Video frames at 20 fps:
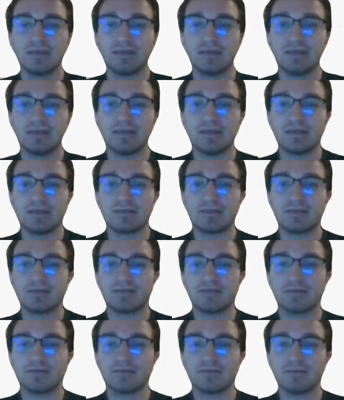It's
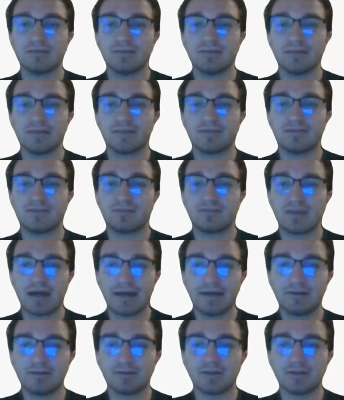this style